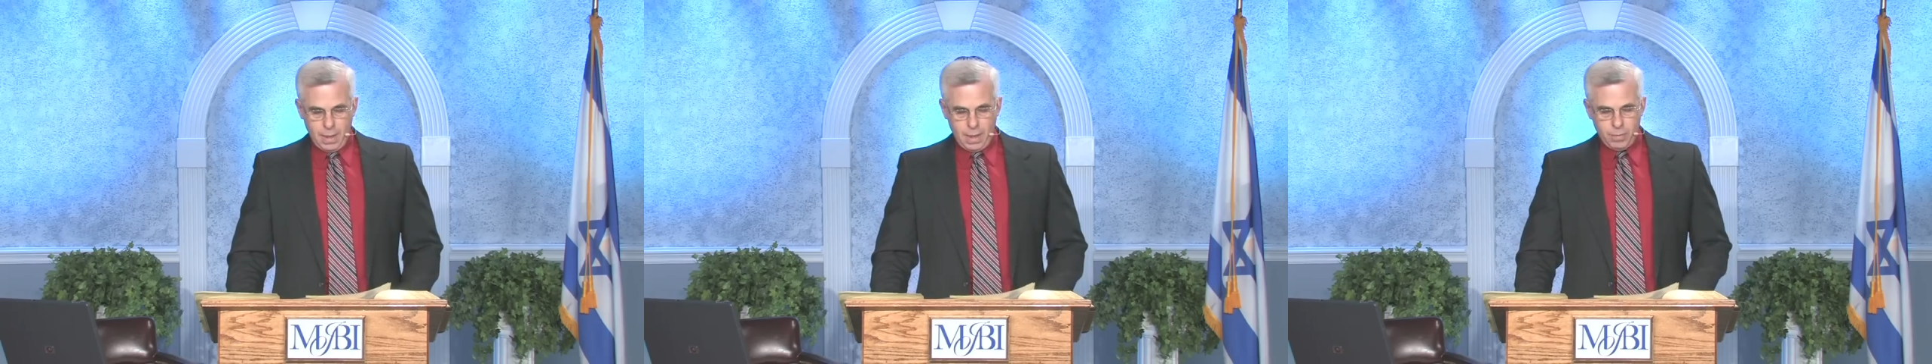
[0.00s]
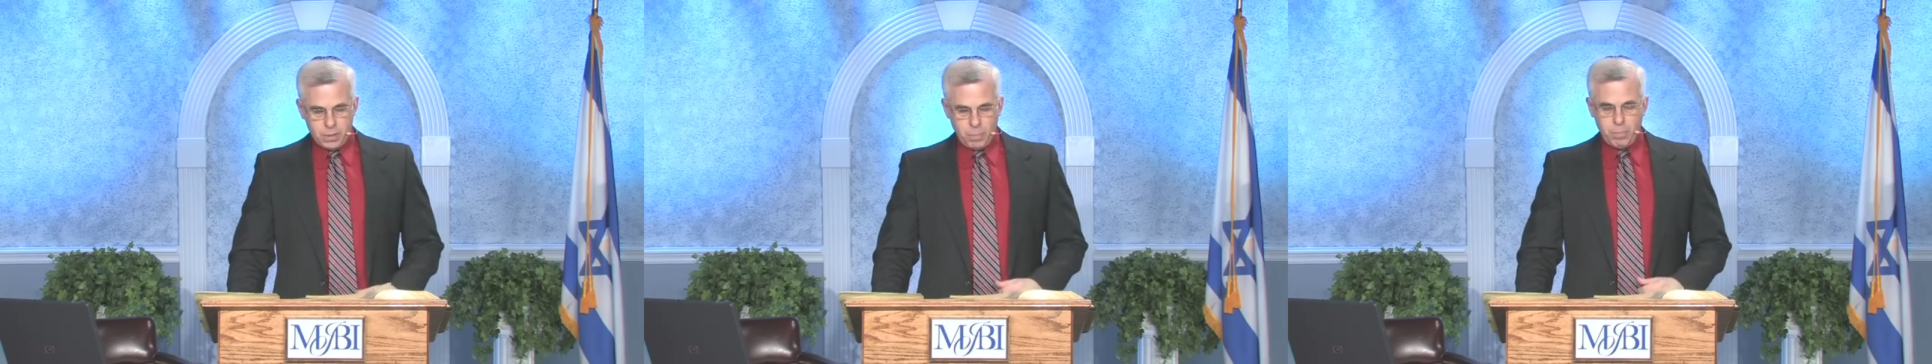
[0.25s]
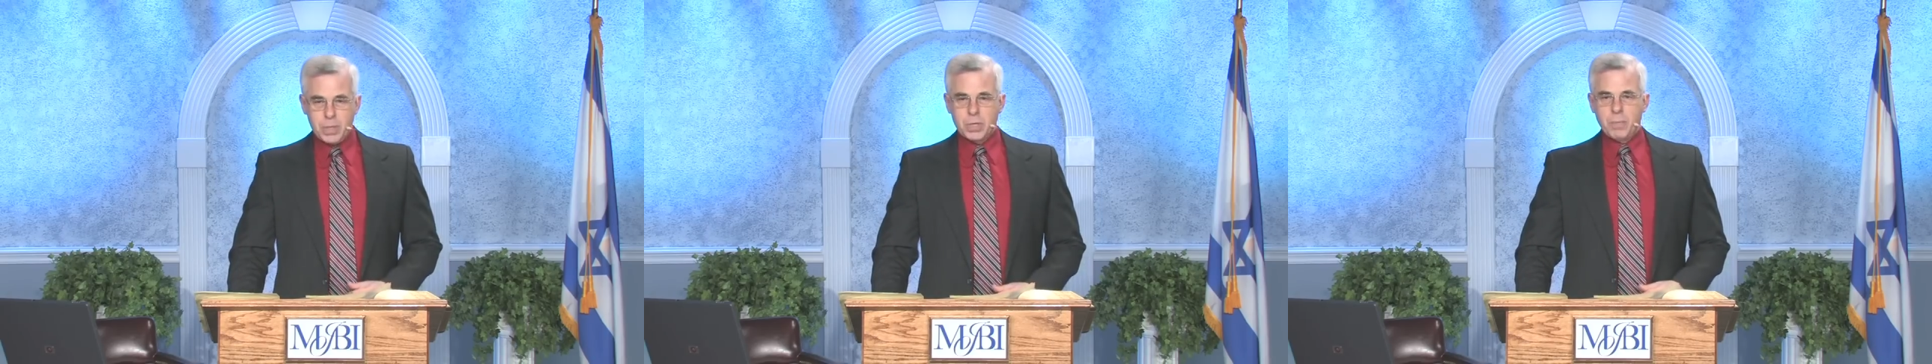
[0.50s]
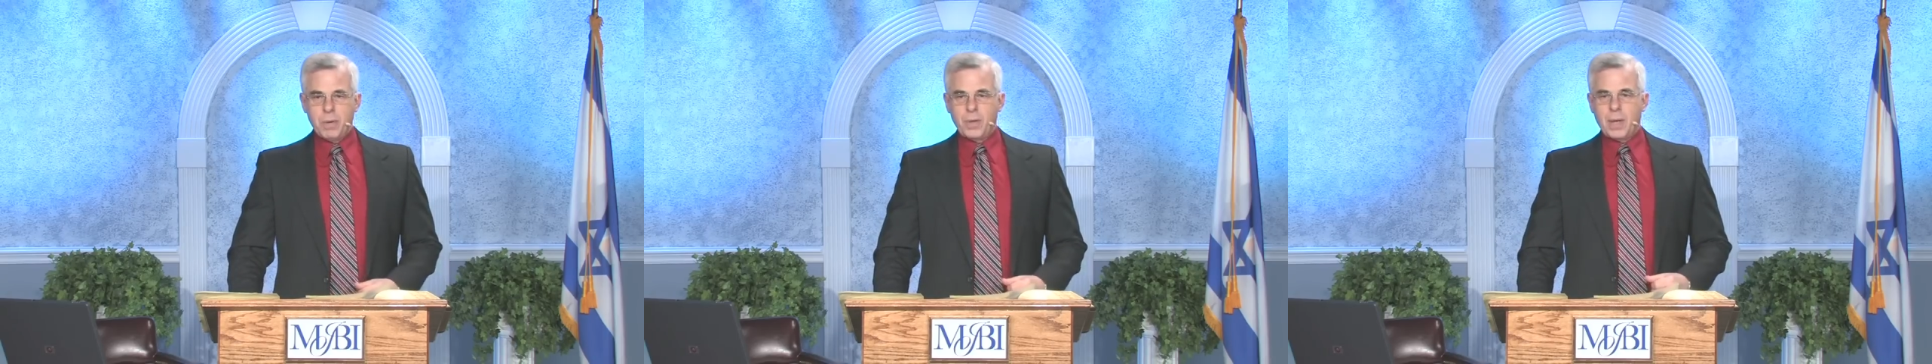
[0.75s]
He was the
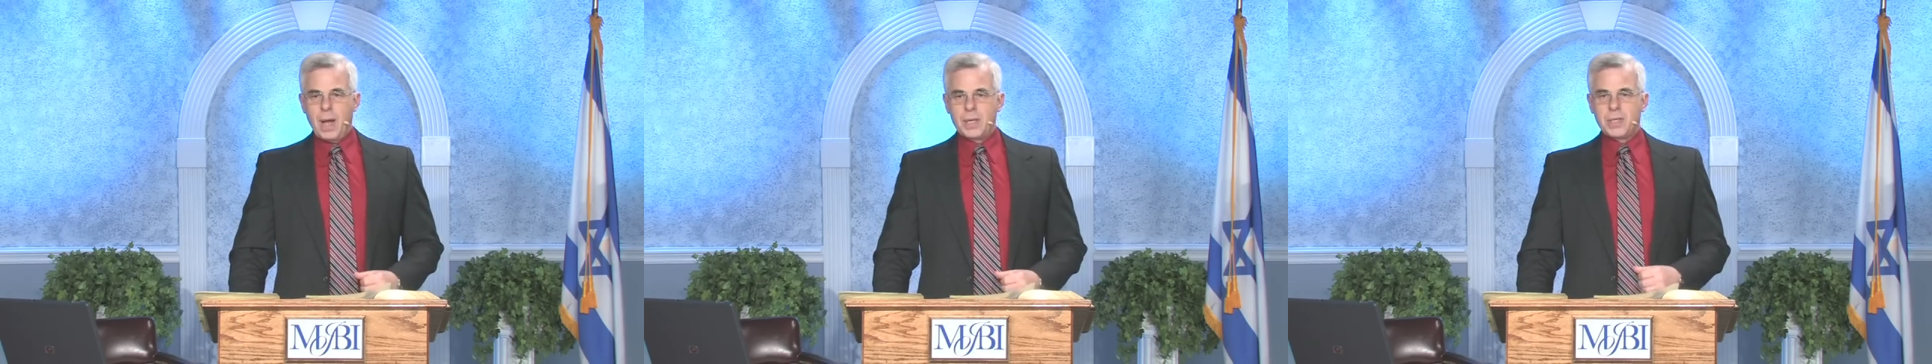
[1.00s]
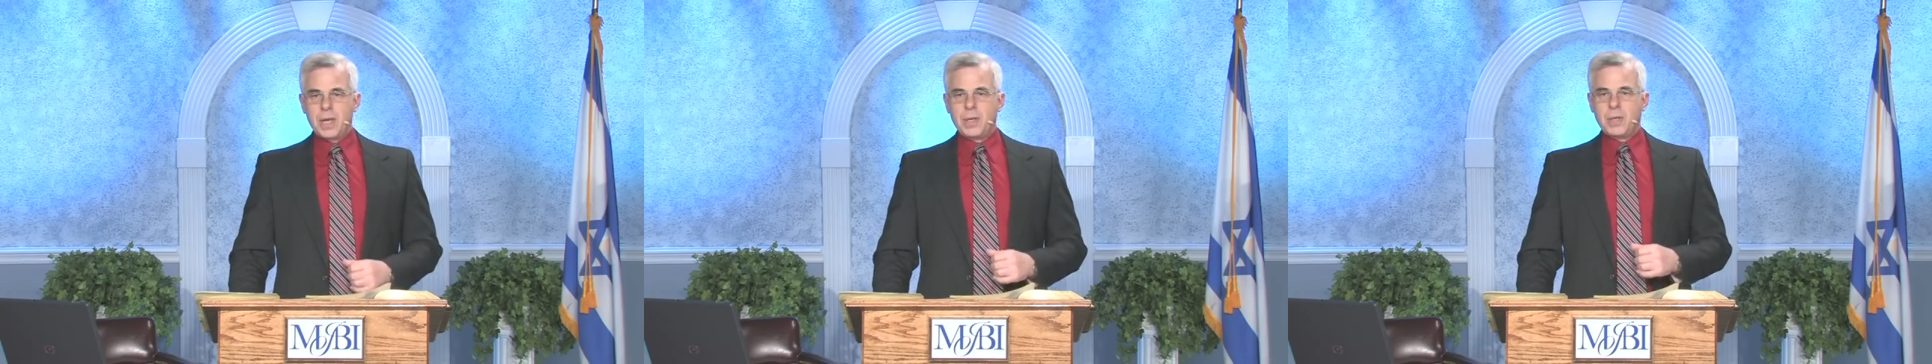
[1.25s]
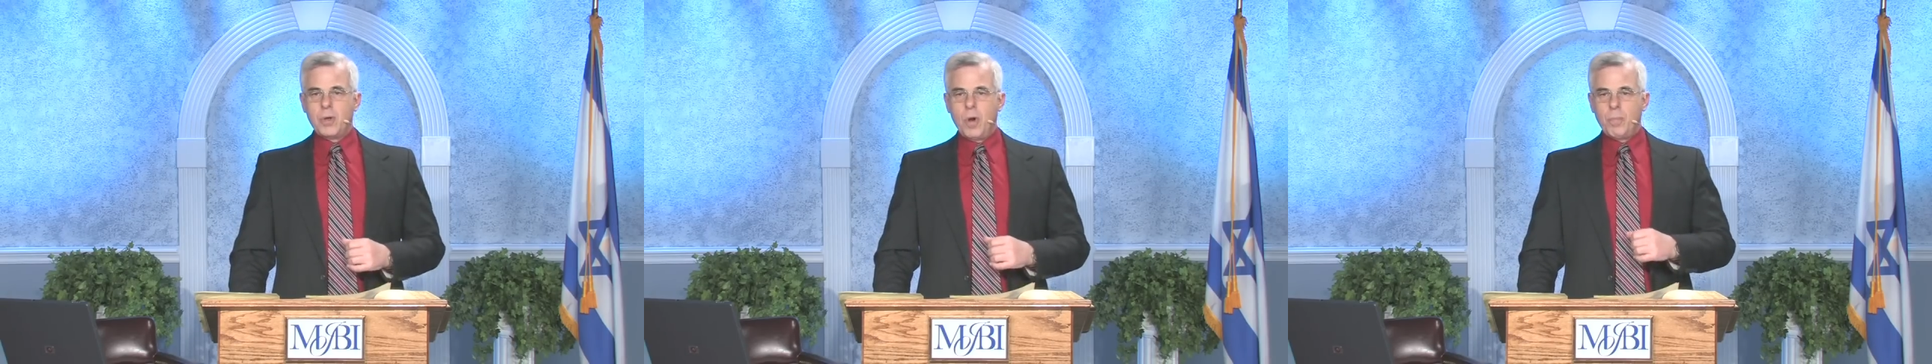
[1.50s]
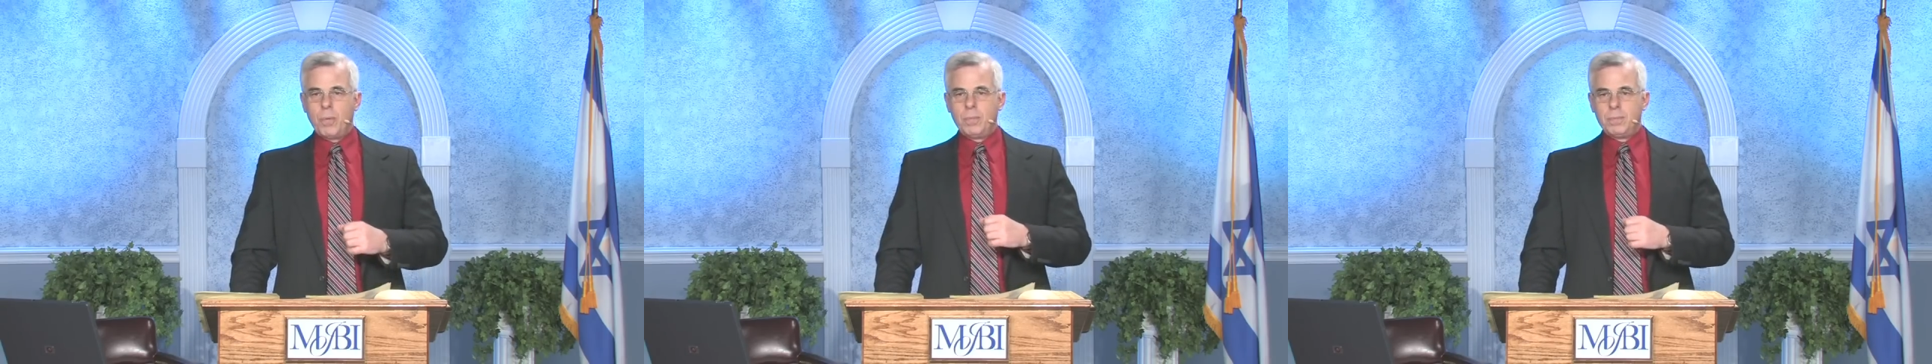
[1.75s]
bishop of
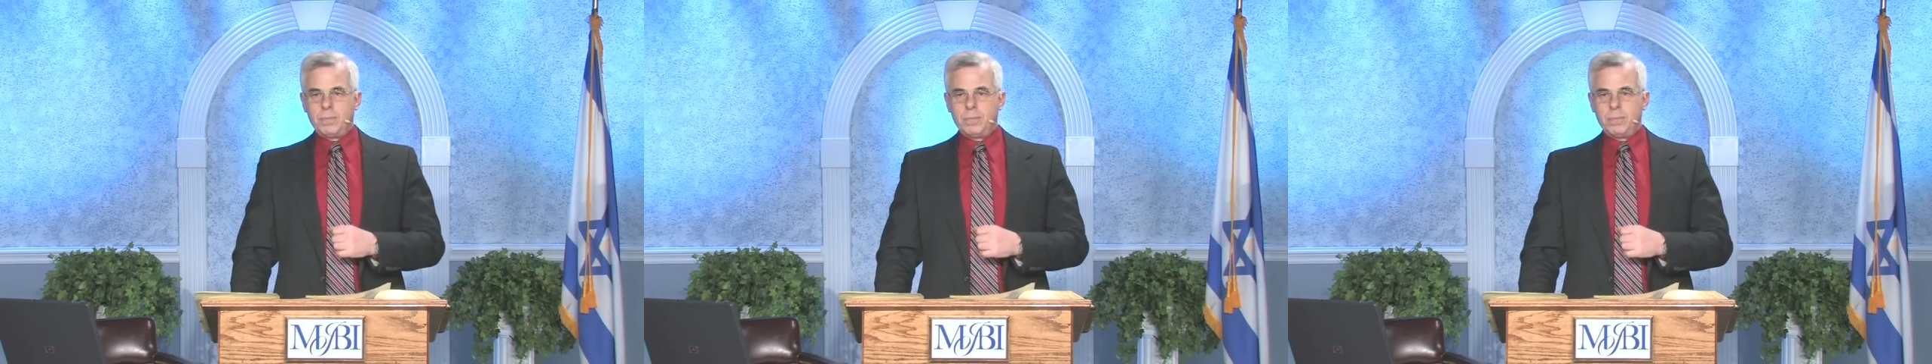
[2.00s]
Constantinople.